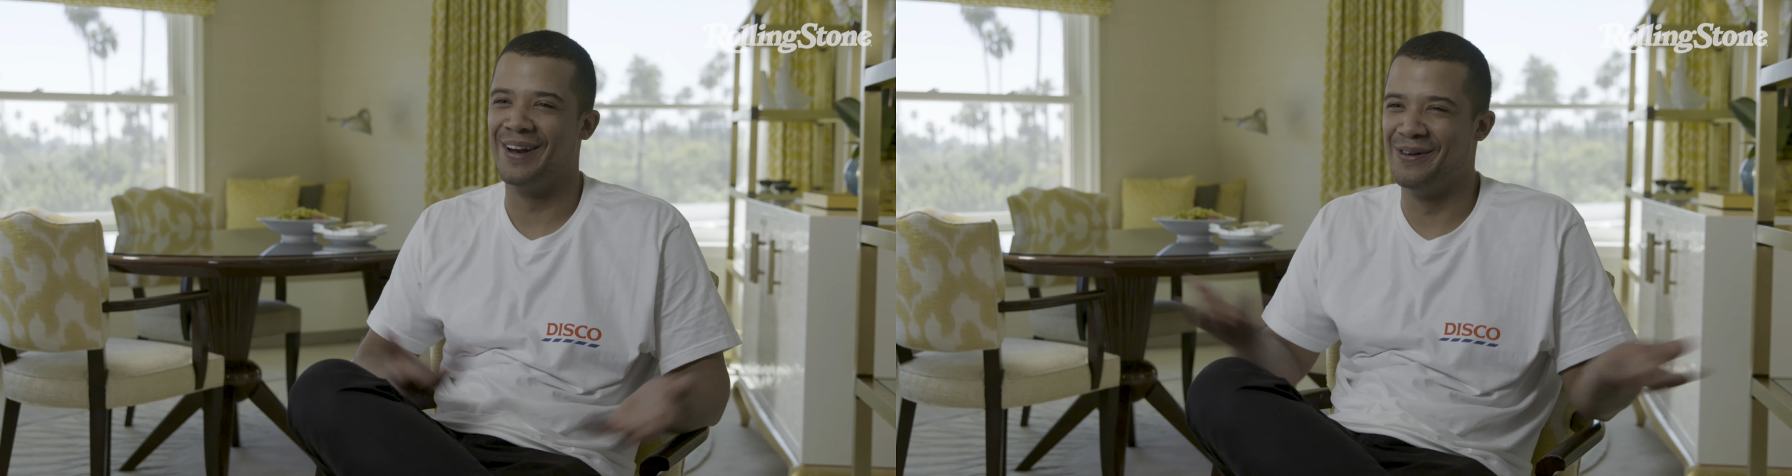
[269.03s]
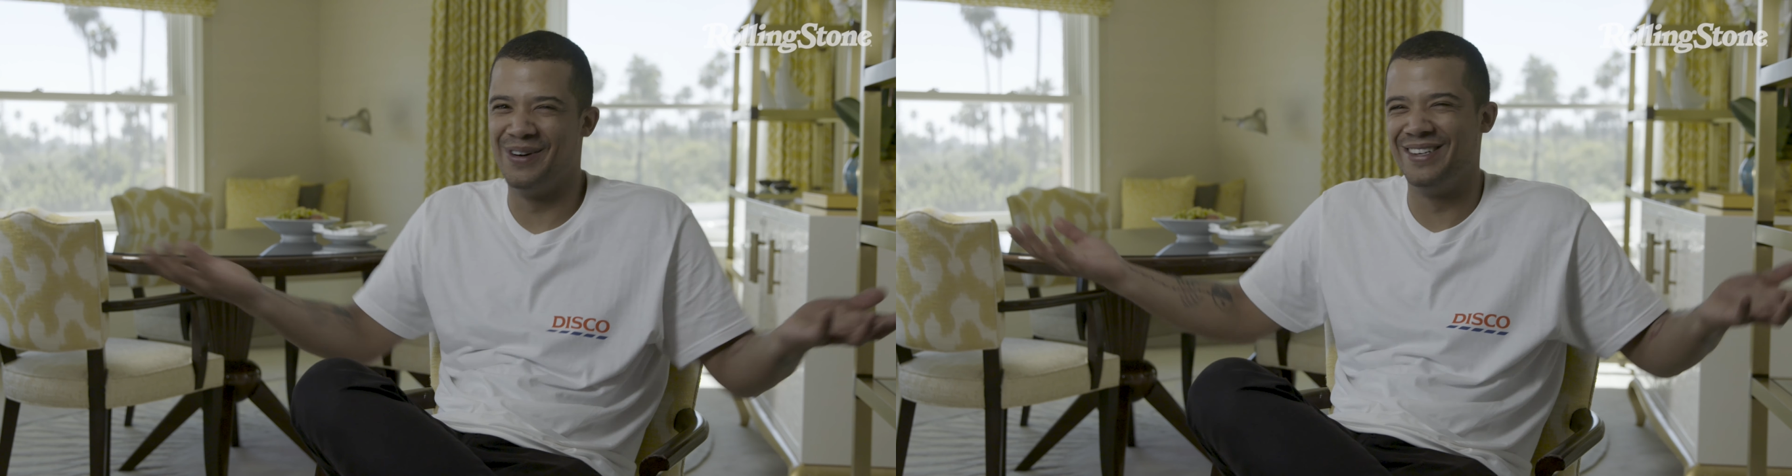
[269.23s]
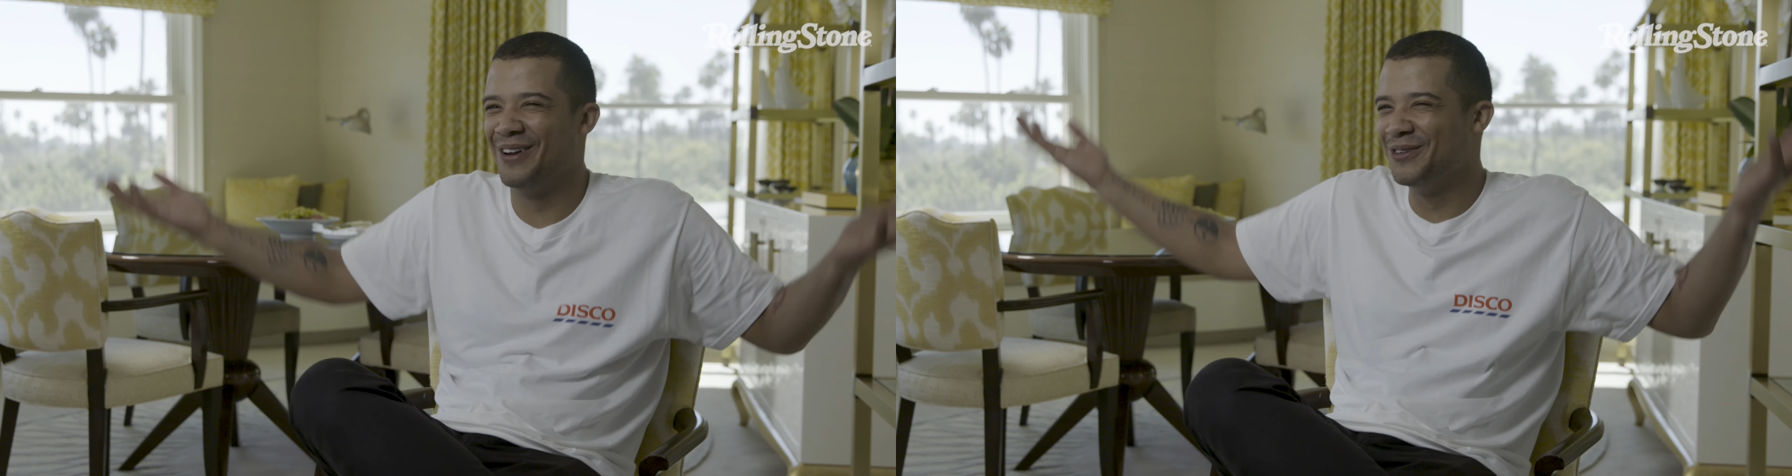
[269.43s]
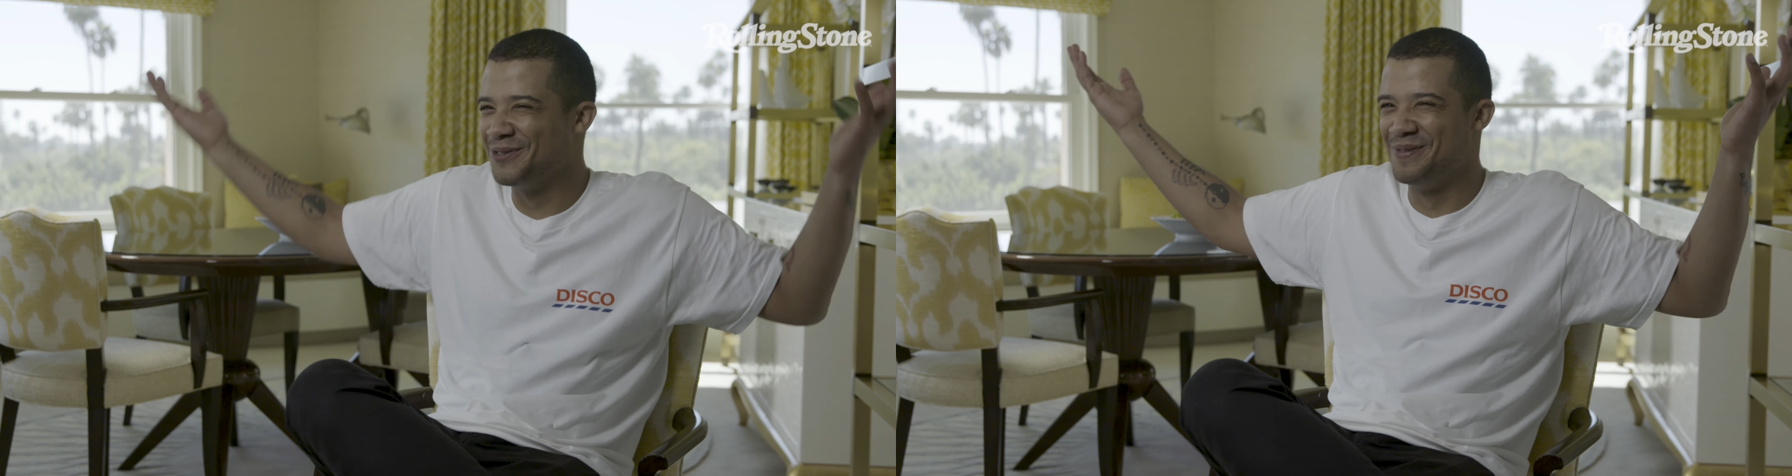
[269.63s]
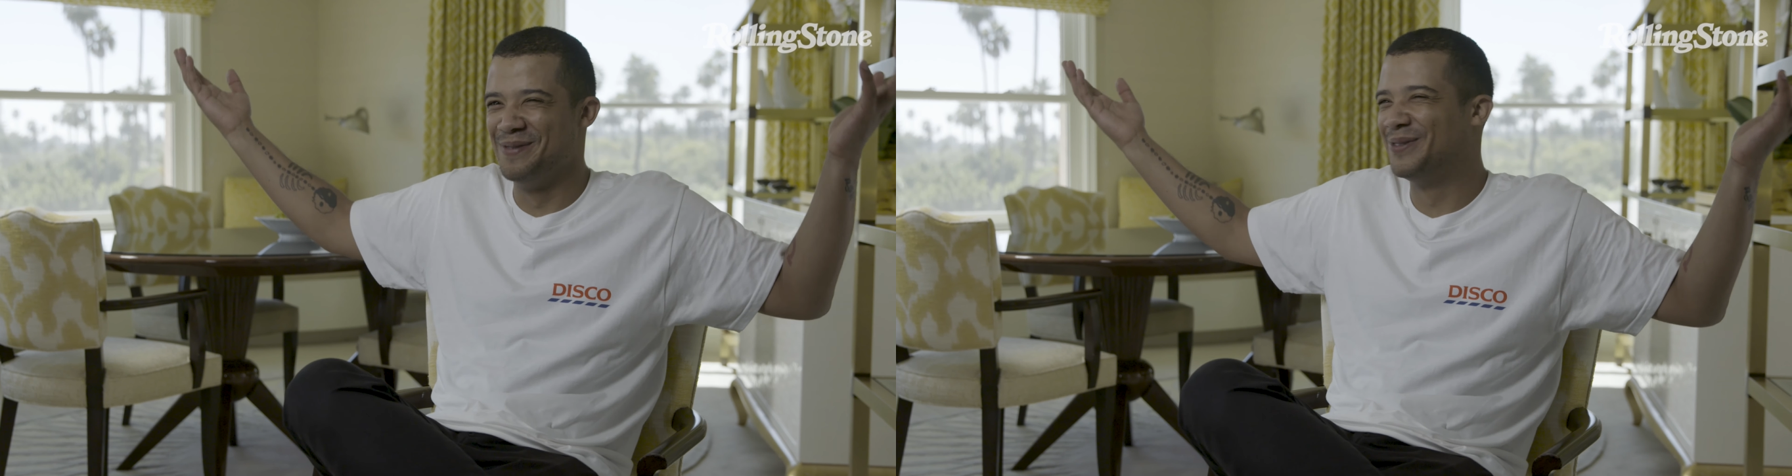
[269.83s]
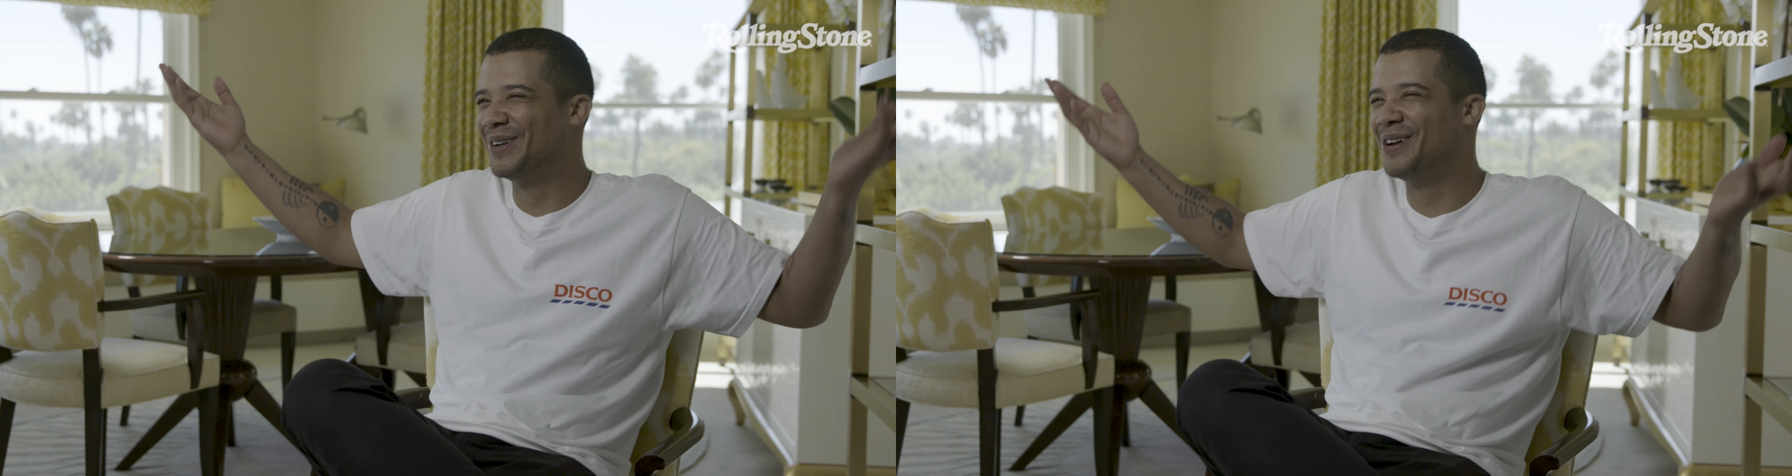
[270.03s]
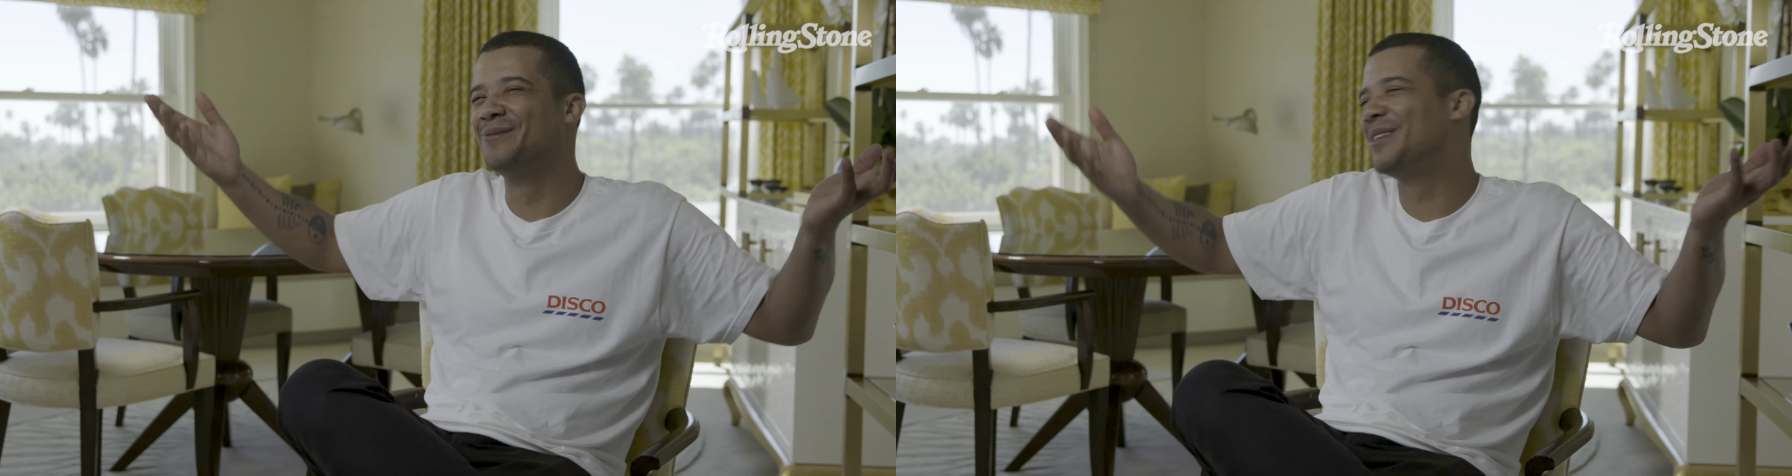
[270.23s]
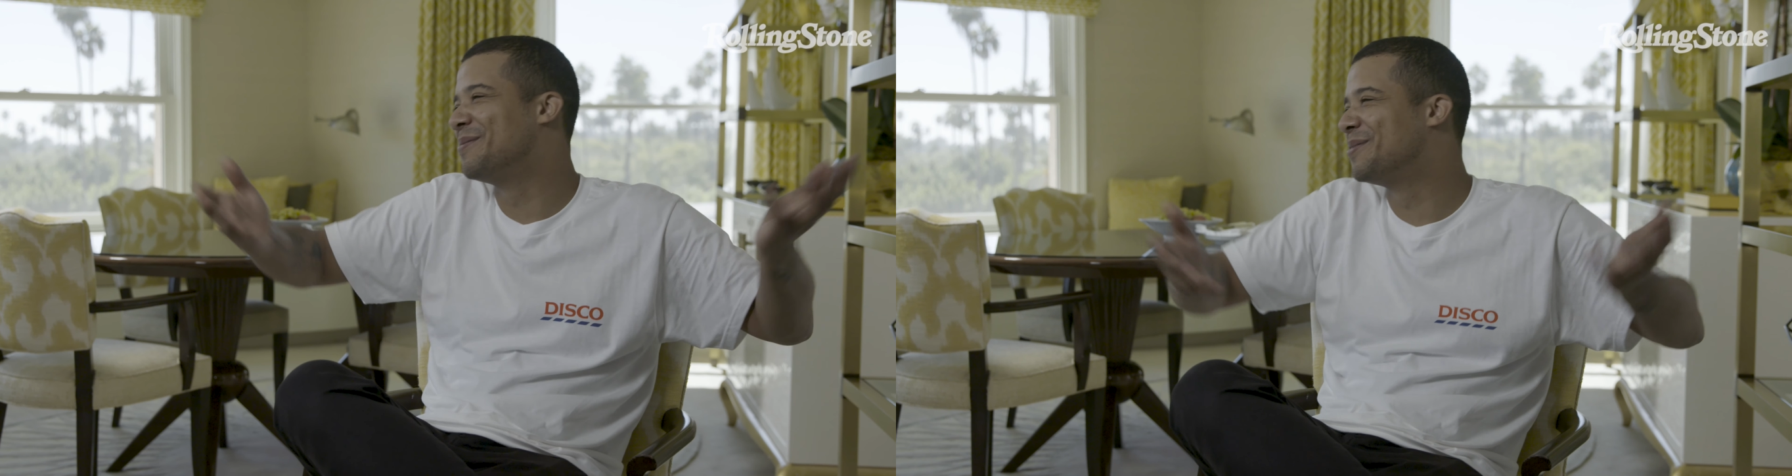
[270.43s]
and loads of people
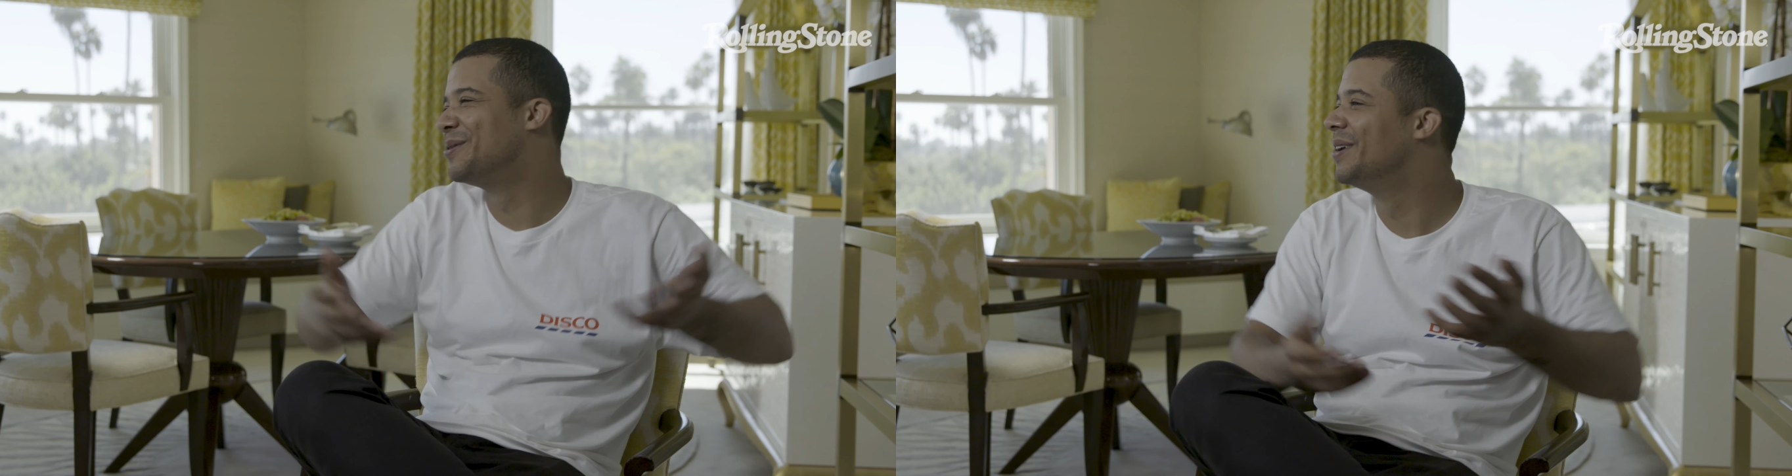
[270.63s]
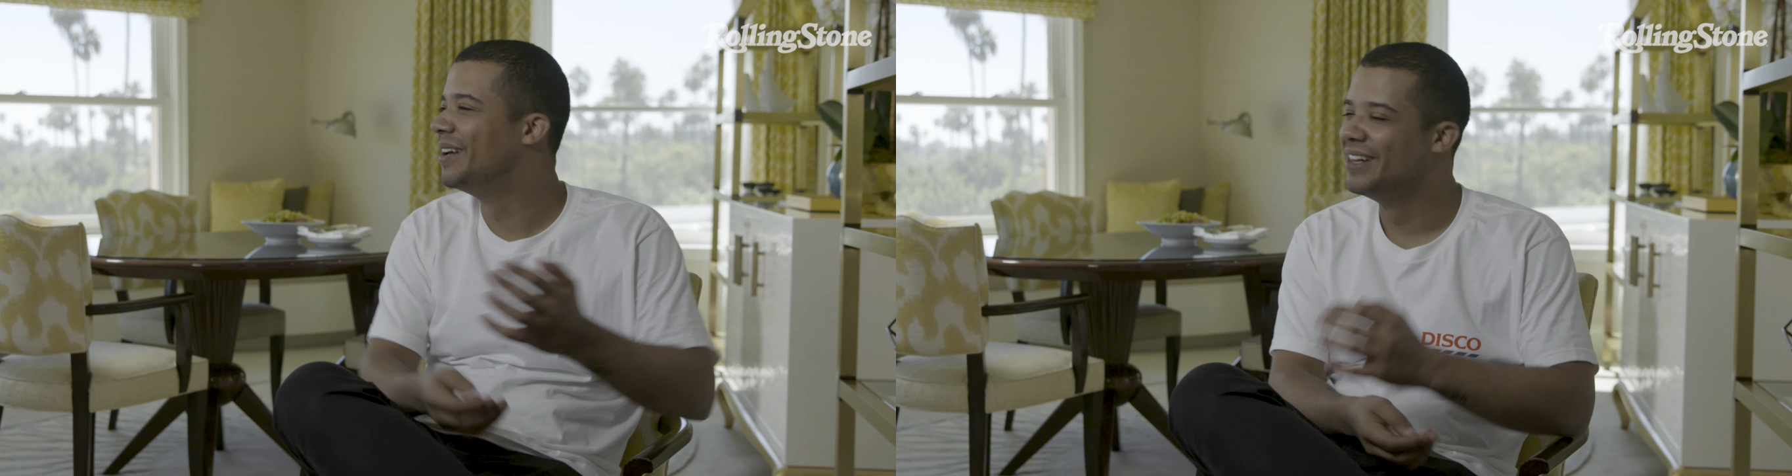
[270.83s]
love Deadpool.